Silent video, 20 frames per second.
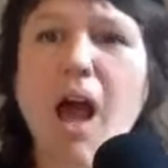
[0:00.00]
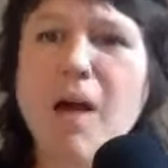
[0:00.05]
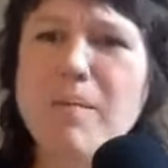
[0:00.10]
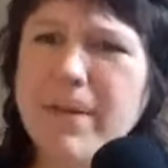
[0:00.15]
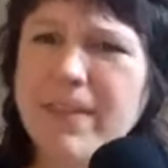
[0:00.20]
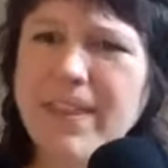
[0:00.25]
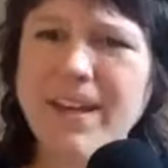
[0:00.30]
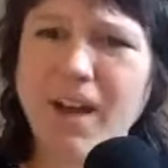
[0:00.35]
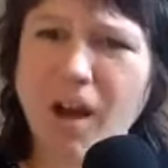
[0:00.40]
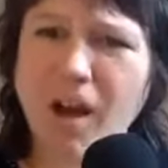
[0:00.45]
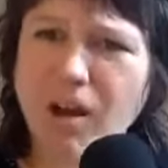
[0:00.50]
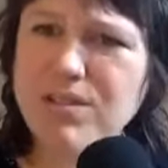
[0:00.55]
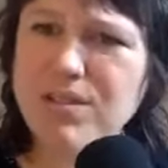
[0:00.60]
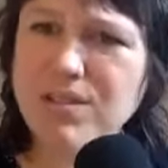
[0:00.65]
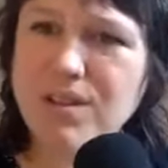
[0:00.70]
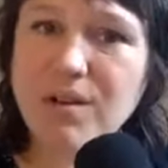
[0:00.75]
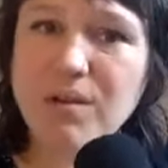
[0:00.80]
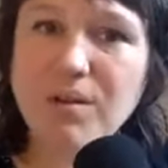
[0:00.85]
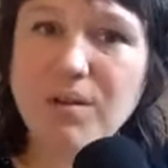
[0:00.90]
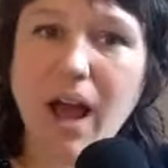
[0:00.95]
but then
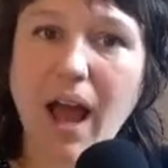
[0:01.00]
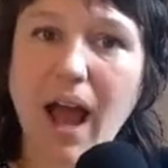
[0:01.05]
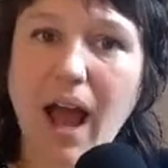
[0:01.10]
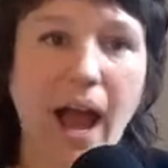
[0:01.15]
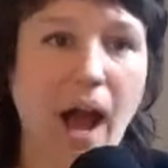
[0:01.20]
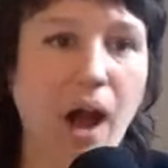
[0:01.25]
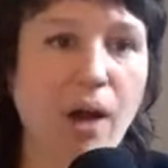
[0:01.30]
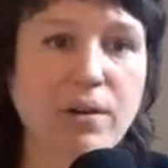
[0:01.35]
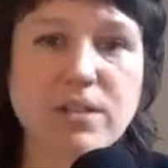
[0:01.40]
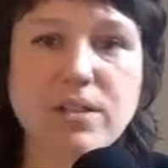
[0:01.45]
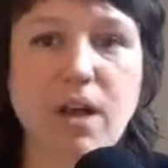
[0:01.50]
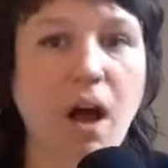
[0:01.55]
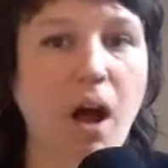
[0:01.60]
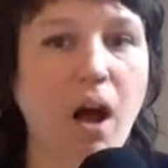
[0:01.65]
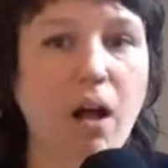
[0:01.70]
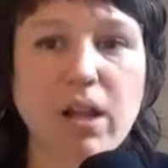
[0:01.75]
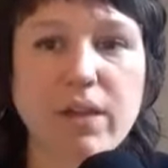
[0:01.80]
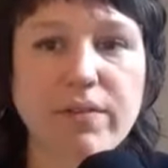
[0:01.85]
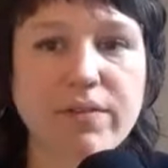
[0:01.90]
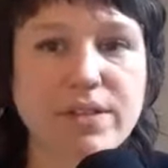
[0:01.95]
also how does
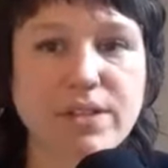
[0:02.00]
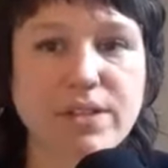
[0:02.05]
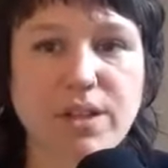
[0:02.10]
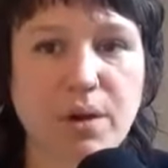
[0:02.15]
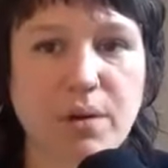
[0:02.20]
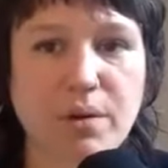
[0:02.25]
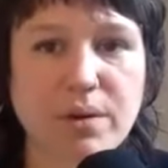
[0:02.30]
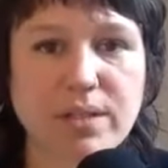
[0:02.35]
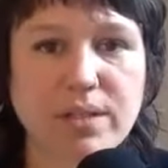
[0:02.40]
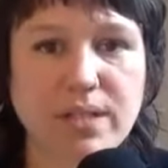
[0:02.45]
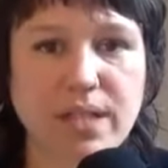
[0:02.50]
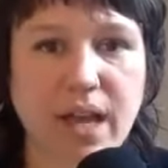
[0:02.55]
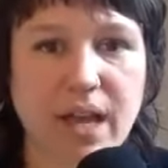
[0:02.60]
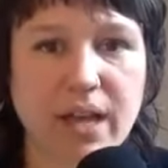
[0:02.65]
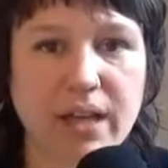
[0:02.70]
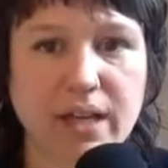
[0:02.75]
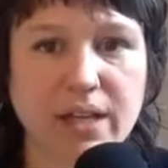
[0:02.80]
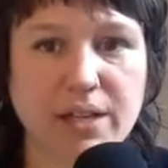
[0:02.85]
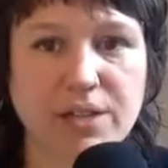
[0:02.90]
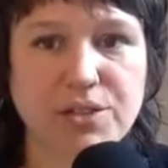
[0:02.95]
all of this
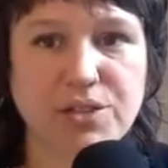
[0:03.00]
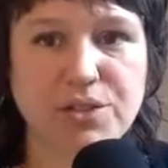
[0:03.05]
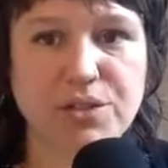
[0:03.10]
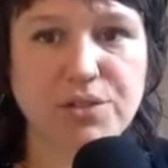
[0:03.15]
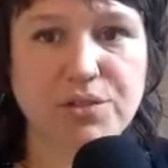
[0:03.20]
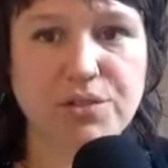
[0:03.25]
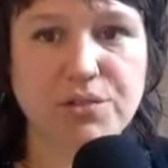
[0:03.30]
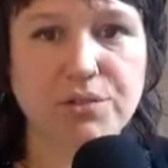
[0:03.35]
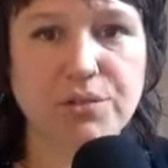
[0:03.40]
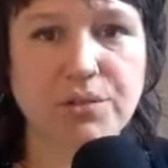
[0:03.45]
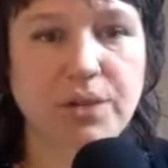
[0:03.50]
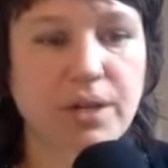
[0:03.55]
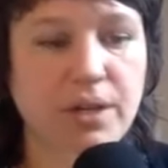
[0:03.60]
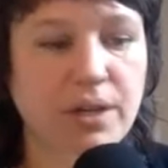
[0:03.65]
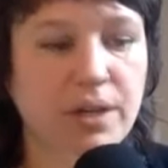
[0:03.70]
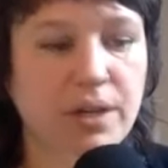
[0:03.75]
coincide into